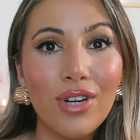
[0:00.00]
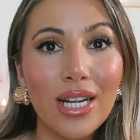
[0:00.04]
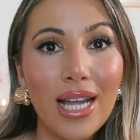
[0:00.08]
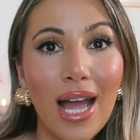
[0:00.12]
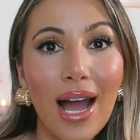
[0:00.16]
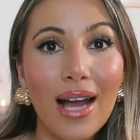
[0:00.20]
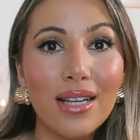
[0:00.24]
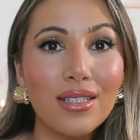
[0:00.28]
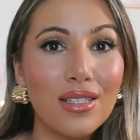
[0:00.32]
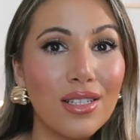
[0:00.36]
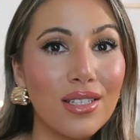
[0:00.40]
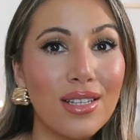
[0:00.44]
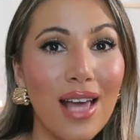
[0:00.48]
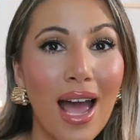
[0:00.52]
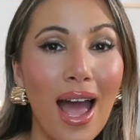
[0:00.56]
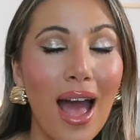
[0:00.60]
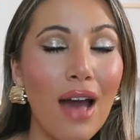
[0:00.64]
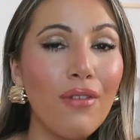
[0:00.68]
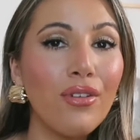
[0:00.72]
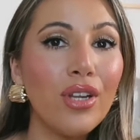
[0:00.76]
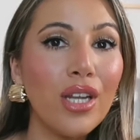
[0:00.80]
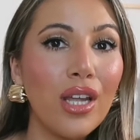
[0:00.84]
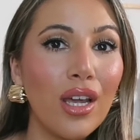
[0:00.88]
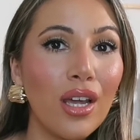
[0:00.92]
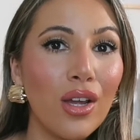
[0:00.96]
react because I
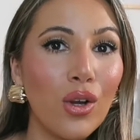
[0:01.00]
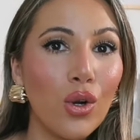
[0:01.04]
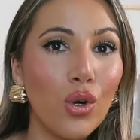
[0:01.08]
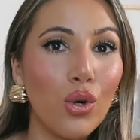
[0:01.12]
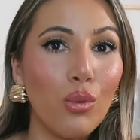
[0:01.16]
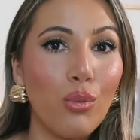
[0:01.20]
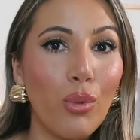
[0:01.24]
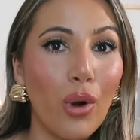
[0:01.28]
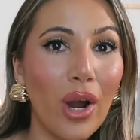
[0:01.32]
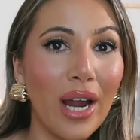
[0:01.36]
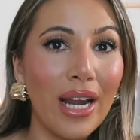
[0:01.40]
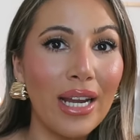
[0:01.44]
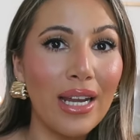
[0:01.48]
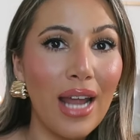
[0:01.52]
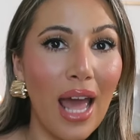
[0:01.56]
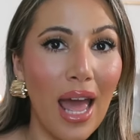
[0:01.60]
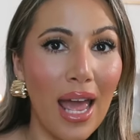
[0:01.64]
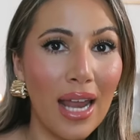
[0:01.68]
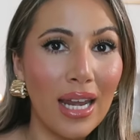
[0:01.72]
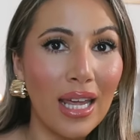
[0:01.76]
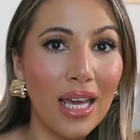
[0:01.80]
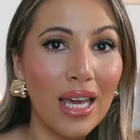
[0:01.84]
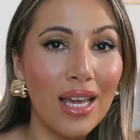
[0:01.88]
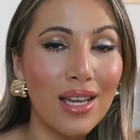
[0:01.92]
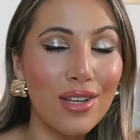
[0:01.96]
haven't incorporated
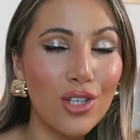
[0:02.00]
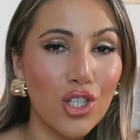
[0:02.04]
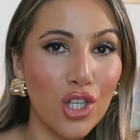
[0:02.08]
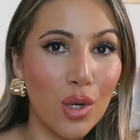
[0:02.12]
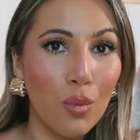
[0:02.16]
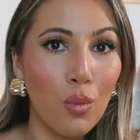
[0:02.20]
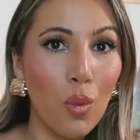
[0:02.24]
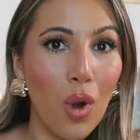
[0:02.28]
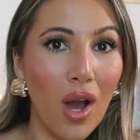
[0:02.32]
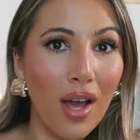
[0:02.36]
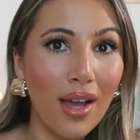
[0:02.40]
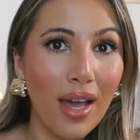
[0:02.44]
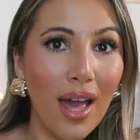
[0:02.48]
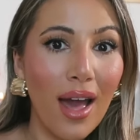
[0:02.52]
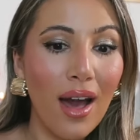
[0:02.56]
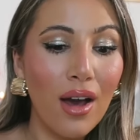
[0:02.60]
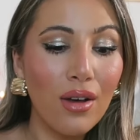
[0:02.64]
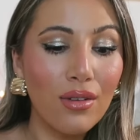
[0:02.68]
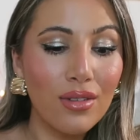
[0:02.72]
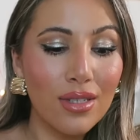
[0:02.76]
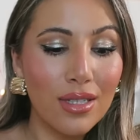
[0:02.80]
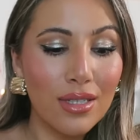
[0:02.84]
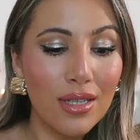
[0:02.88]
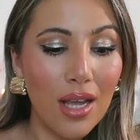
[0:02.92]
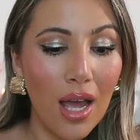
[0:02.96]
any gym
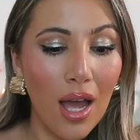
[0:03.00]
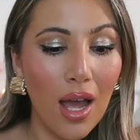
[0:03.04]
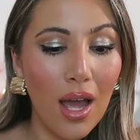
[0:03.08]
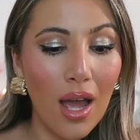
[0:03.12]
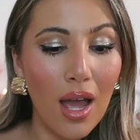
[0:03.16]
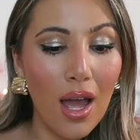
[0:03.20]
workouts